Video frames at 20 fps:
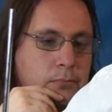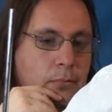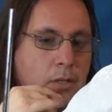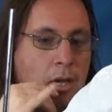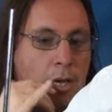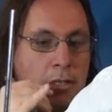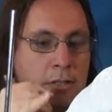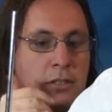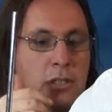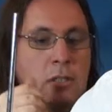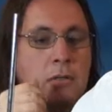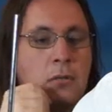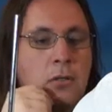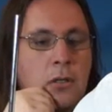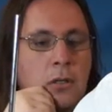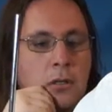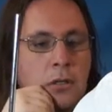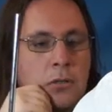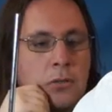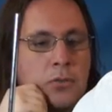I did
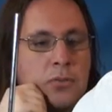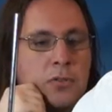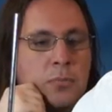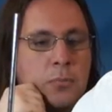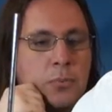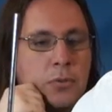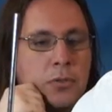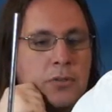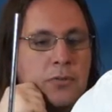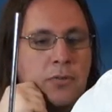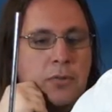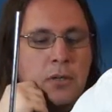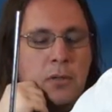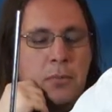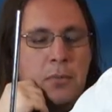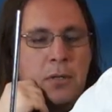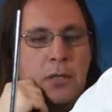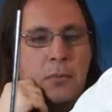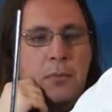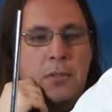use
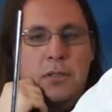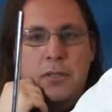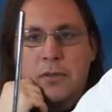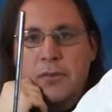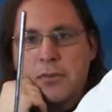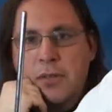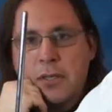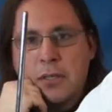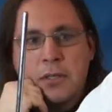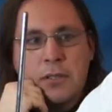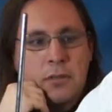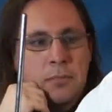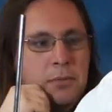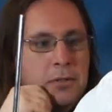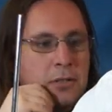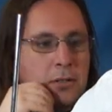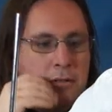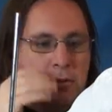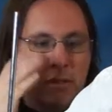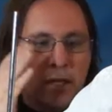0.3mm thickness
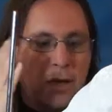because